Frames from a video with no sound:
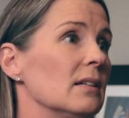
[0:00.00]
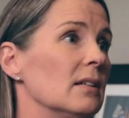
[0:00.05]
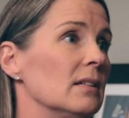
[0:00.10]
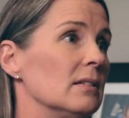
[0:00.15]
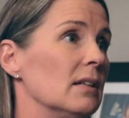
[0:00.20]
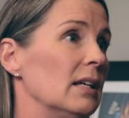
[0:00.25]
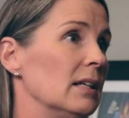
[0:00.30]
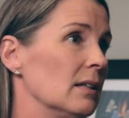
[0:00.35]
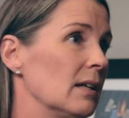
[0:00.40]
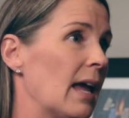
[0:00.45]

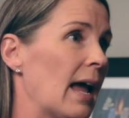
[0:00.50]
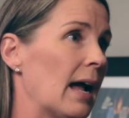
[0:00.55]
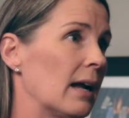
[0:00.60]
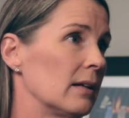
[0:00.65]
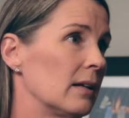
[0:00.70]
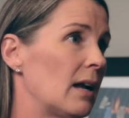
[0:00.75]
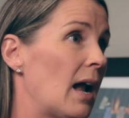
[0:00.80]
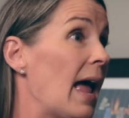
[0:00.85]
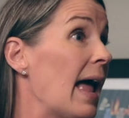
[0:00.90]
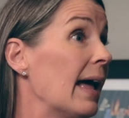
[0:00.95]
in
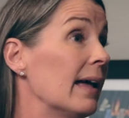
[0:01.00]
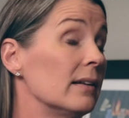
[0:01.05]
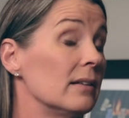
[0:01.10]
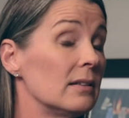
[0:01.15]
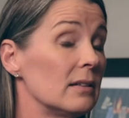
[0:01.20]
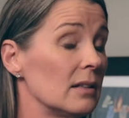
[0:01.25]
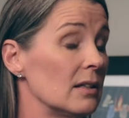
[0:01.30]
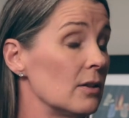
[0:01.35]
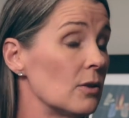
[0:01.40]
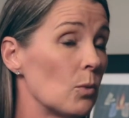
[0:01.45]
Canada
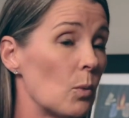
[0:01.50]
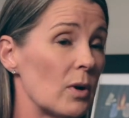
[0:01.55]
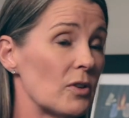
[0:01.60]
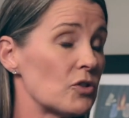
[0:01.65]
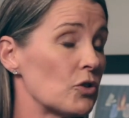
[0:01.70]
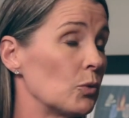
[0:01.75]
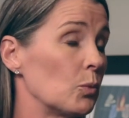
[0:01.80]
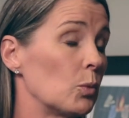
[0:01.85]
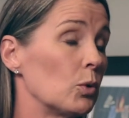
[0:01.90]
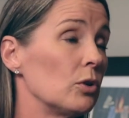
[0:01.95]
and in the
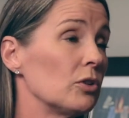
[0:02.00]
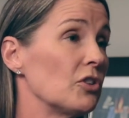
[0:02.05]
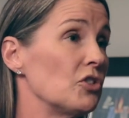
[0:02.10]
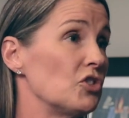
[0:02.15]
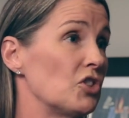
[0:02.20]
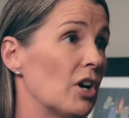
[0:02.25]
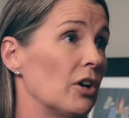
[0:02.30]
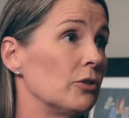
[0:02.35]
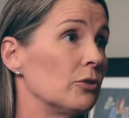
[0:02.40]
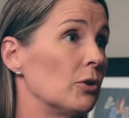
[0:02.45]
Western world in
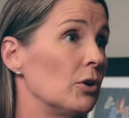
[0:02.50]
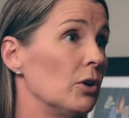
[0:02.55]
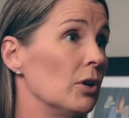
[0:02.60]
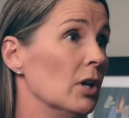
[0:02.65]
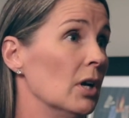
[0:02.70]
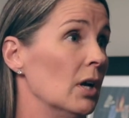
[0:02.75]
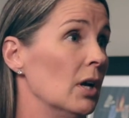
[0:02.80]
general.